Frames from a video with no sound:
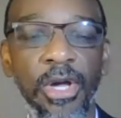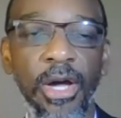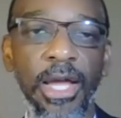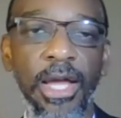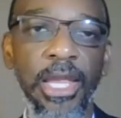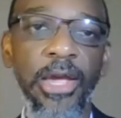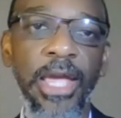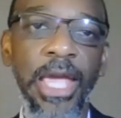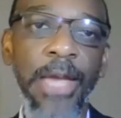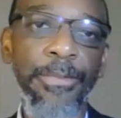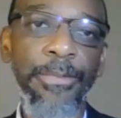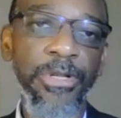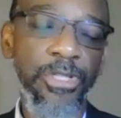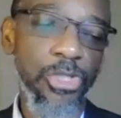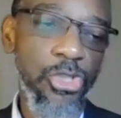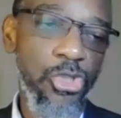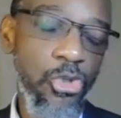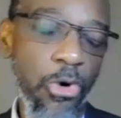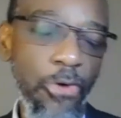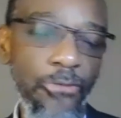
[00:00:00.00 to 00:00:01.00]
And they're able
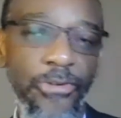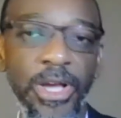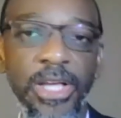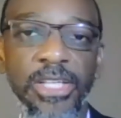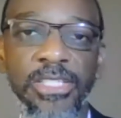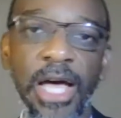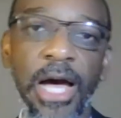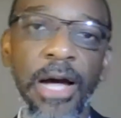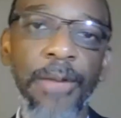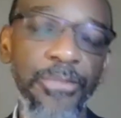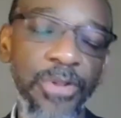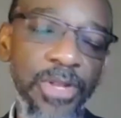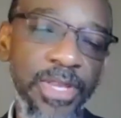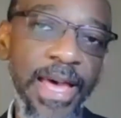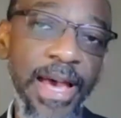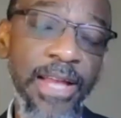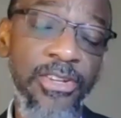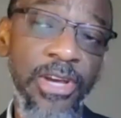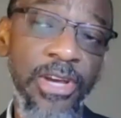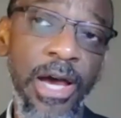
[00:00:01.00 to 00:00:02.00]
to show, for example,
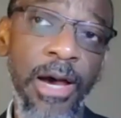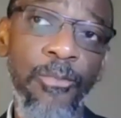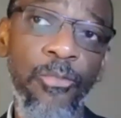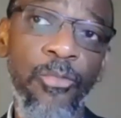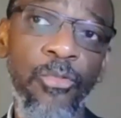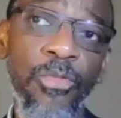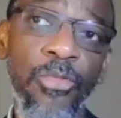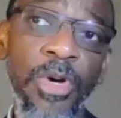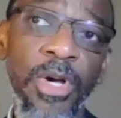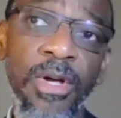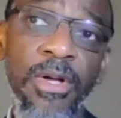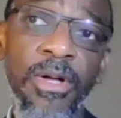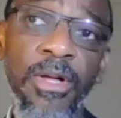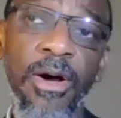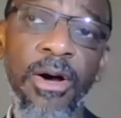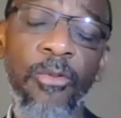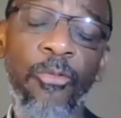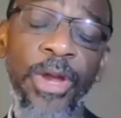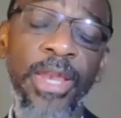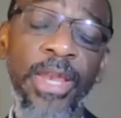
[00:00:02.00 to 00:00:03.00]
that
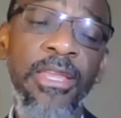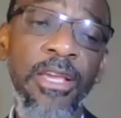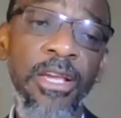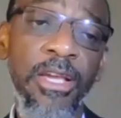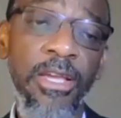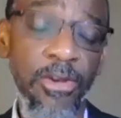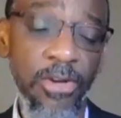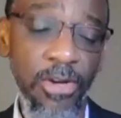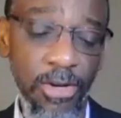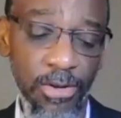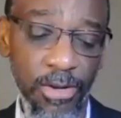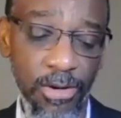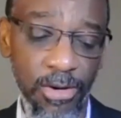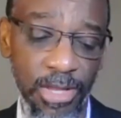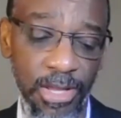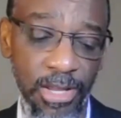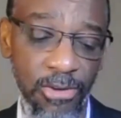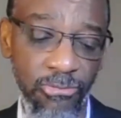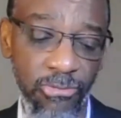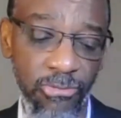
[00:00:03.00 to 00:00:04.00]
when
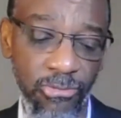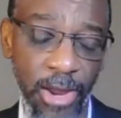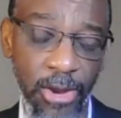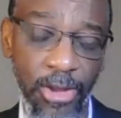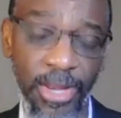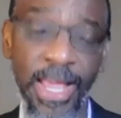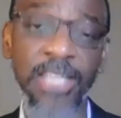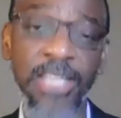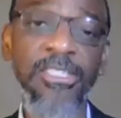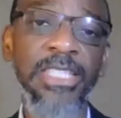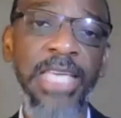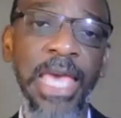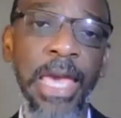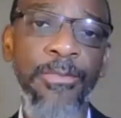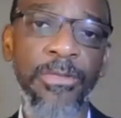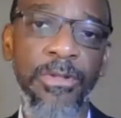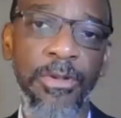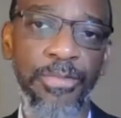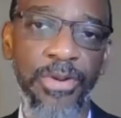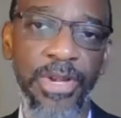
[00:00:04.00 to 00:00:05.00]
the regulations came
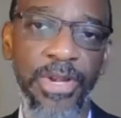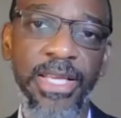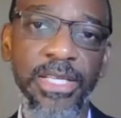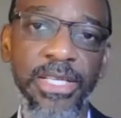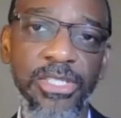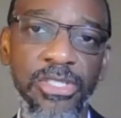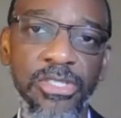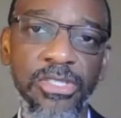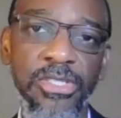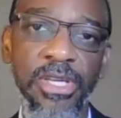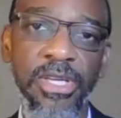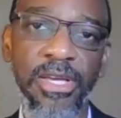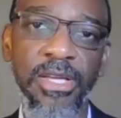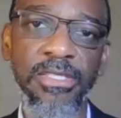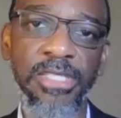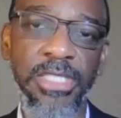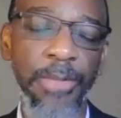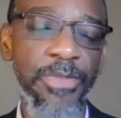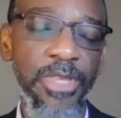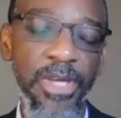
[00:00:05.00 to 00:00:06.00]
into place in
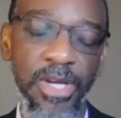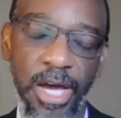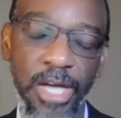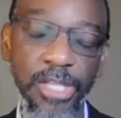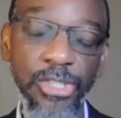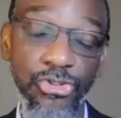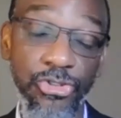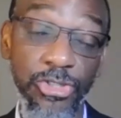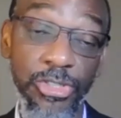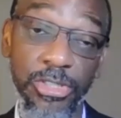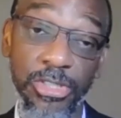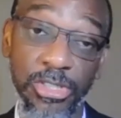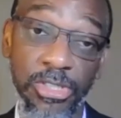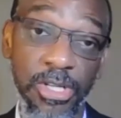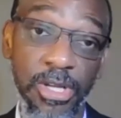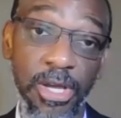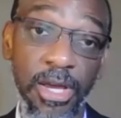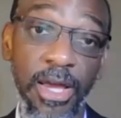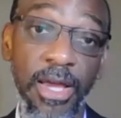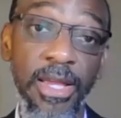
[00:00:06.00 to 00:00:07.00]
some of the countries
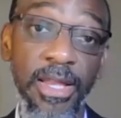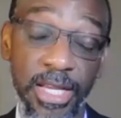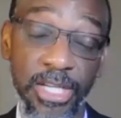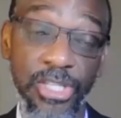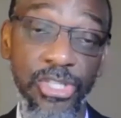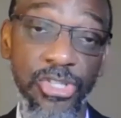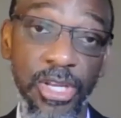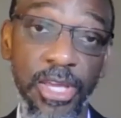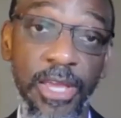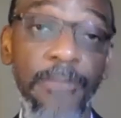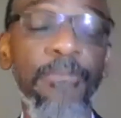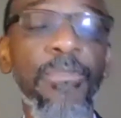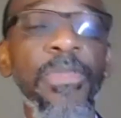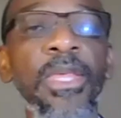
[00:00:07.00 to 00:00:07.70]
initially,